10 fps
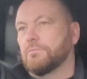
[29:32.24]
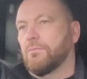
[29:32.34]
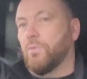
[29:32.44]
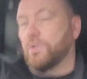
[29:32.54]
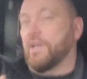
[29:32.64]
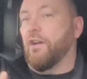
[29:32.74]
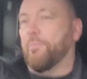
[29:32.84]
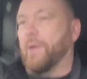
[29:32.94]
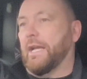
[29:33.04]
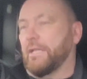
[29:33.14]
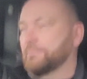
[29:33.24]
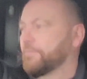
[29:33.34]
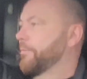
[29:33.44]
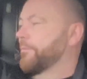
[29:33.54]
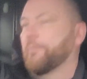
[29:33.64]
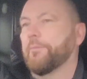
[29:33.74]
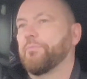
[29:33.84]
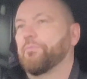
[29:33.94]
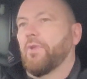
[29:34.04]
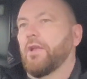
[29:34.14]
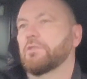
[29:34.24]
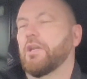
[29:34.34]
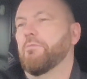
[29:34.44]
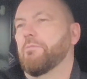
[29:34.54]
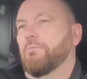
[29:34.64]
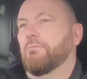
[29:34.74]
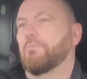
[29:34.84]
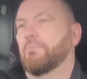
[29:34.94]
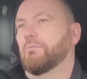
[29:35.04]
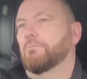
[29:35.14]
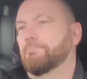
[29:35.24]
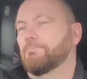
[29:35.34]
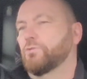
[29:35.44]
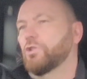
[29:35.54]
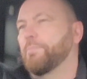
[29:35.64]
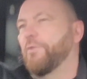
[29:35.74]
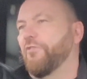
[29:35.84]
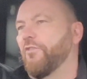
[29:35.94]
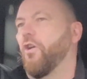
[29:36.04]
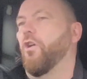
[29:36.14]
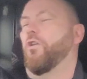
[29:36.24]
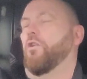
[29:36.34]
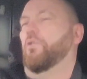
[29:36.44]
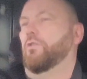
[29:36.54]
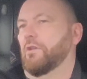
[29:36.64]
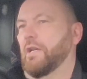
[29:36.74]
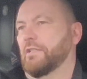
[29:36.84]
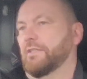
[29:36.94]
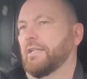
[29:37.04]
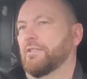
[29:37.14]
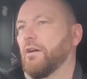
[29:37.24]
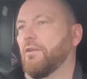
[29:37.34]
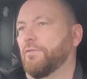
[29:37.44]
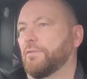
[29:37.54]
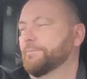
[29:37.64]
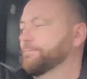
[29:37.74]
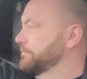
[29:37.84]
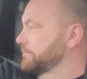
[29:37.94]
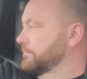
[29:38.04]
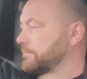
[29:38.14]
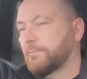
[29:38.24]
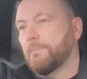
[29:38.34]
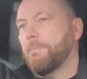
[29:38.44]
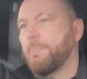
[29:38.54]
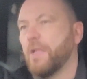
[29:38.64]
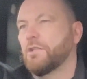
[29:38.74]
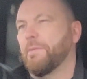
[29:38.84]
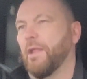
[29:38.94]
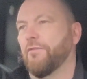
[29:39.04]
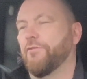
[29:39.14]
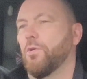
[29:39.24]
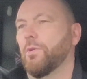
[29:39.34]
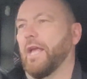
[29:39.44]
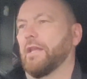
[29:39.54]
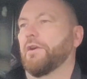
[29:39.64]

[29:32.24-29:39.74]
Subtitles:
we set off back. So just before I set off, I smelt the fuel again.